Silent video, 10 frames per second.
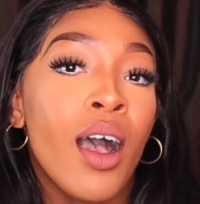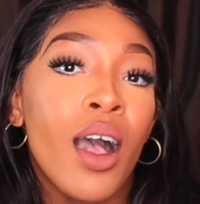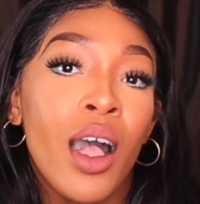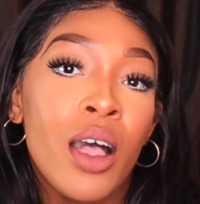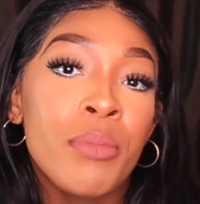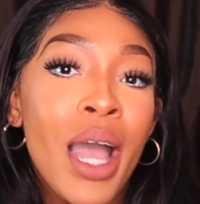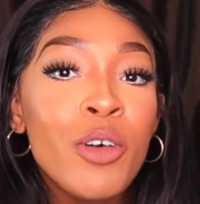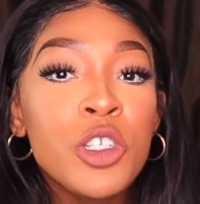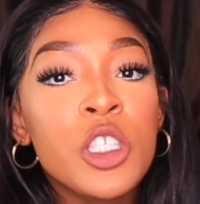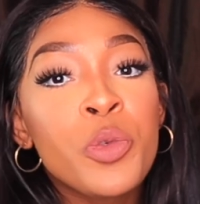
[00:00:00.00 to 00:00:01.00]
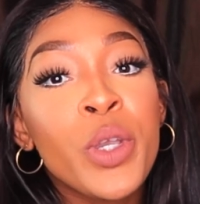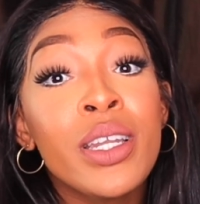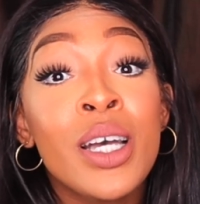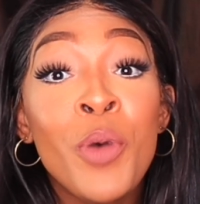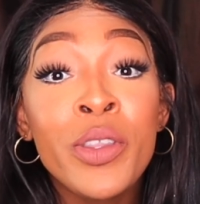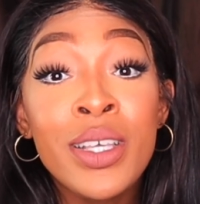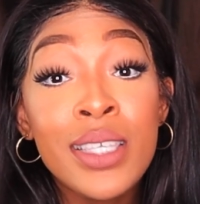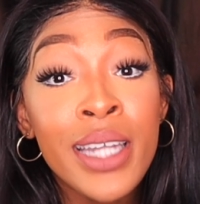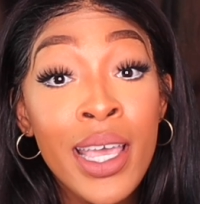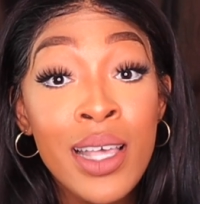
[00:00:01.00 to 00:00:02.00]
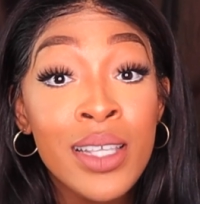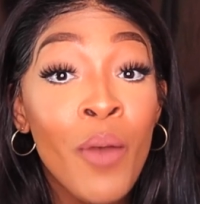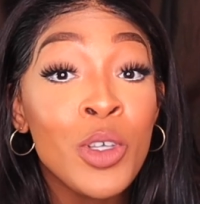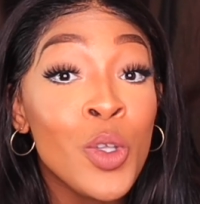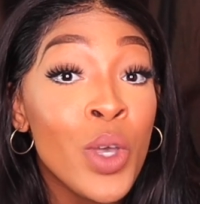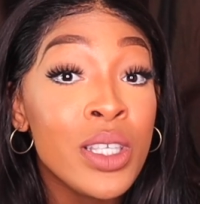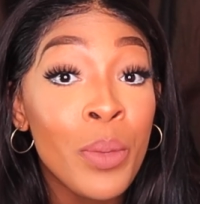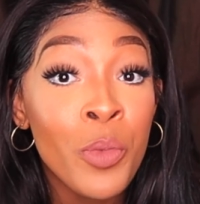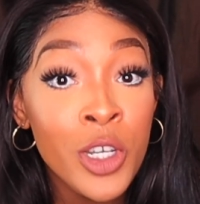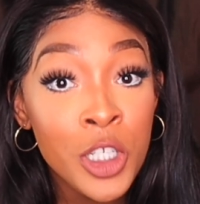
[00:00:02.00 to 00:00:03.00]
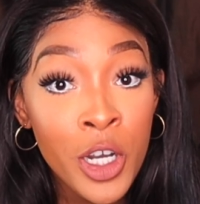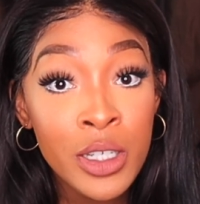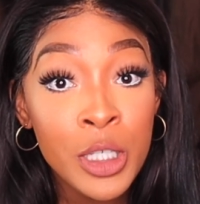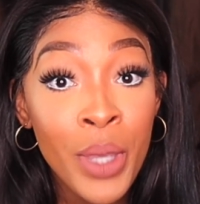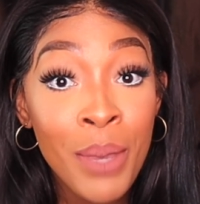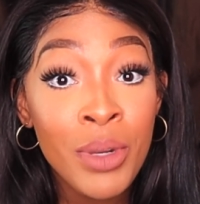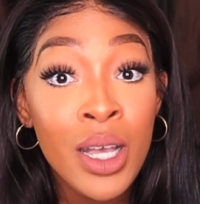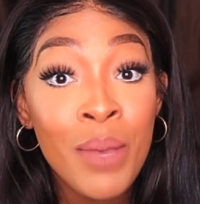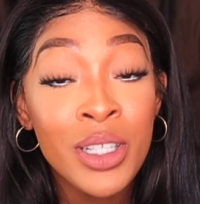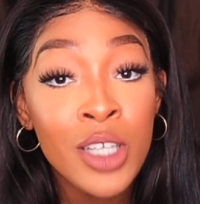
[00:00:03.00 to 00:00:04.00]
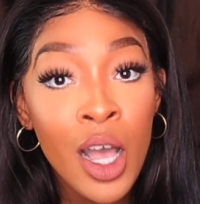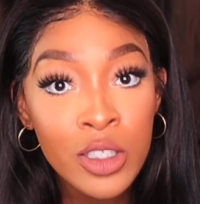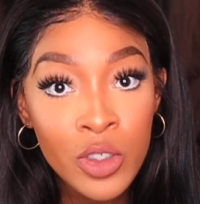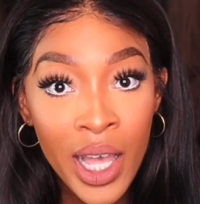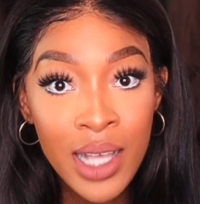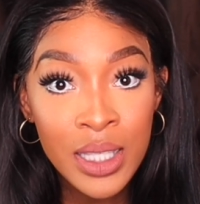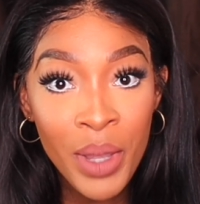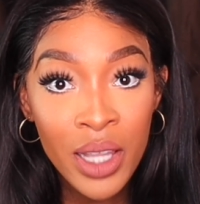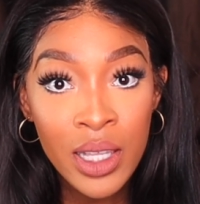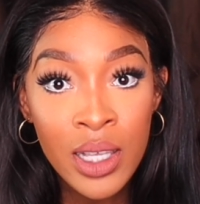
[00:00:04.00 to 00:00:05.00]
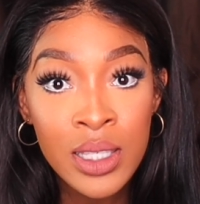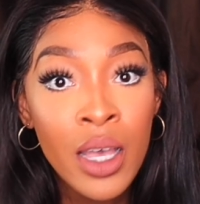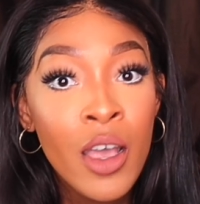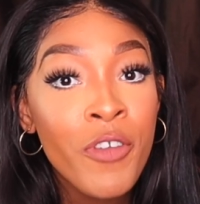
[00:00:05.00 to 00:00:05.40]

I was just reading up on this today as I was doing some research to be able to come and talk to you guys about this